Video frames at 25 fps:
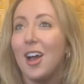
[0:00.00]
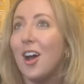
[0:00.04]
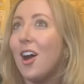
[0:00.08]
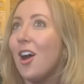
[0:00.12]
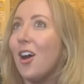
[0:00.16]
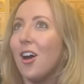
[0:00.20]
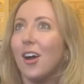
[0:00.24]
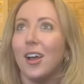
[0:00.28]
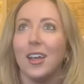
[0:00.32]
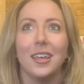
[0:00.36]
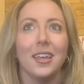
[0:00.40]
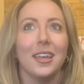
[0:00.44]

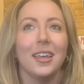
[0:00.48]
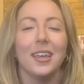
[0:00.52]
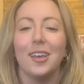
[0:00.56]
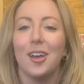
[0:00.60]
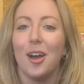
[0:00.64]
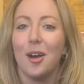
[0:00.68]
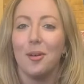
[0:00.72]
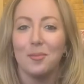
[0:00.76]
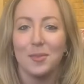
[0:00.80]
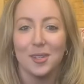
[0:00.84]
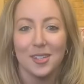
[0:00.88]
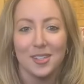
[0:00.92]
hiking
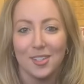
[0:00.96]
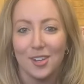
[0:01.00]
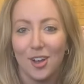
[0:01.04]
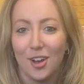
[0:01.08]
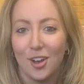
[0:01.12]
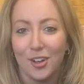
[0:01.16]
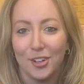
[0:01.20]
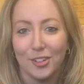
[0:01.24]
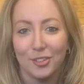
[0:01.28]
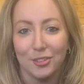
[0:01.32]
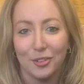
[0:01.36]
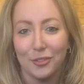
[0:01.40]
up
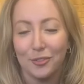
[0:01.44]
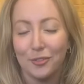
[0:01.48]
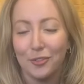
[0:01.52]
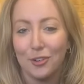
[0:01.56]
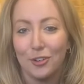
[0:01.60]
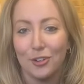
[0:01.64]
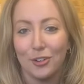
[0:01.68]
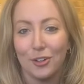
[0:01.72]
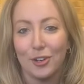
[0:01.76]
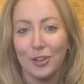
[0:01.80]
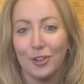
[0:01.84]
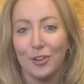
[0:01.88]
Masada at
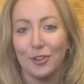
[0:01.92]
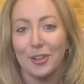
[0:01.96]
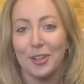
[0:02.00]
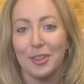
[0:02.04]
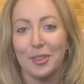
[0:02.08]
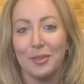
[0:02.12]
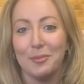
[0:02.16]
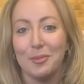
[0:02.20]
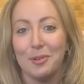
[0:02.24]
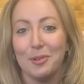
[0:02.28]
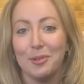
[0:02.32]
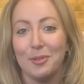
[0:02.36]
4 o'clock in
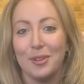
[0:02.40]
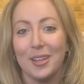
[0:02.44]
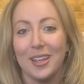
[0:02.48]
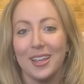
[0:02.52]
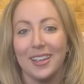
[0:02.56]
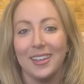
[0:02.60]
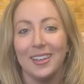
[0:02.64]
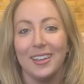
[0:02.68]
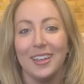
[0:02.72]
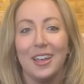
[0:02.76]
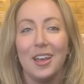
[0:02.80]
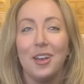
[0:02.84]
the
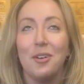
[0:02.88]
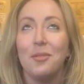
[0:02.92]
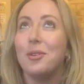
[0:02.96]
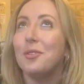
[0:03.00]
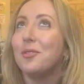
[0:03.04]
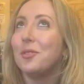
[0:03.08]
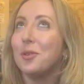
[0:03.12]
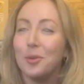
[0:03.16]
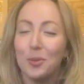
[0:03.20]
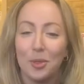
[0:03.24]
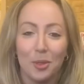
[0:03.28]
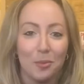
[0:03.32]
morning
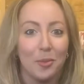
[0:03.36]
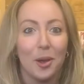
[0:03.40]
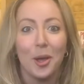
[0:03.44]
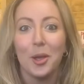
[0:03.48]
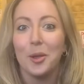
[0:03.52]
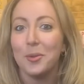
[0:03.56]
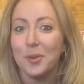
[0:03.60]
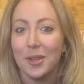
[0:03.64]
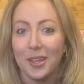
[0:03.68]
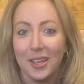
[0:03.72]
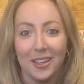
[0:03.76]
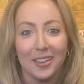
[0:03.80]
with all the
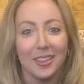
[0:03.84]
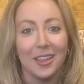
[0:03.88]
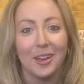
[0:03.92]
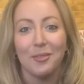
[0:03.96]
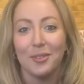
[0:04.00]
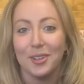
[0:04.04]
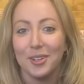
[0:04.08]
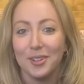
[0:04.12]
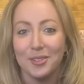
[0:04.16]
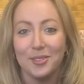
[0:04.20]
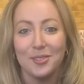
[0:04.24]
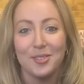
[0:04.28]
moaning that
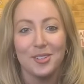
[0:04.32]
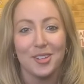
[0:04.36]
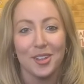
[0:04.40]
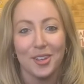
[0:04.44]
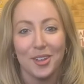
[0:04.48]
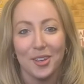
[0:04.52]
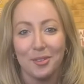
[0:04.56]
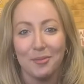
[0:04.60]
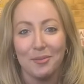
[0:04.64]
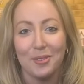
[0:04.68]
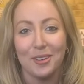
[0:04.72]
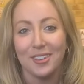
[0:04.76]
we all
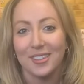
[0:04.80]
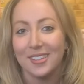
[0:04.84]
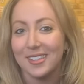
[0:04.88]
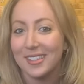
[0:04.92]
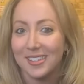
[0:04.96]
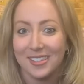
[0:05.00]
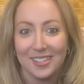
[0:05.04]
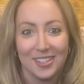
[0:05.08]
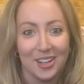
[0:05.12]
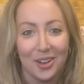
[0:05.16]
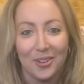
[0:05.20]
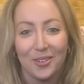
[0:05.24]
do because
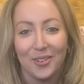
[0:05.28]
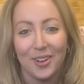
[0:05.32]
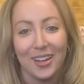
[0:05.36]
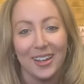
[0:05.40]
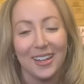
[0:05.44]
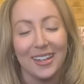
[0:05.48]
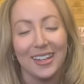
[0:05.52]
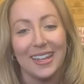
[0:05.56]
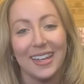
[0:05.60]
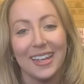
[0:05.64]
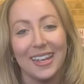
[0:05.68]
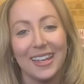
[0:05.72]
it's so
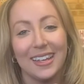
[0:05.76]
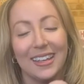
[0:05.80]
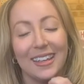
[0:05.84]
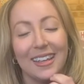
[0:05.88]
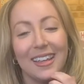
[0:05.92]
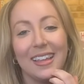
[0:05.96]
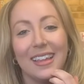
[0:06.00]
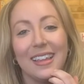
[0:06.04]
early.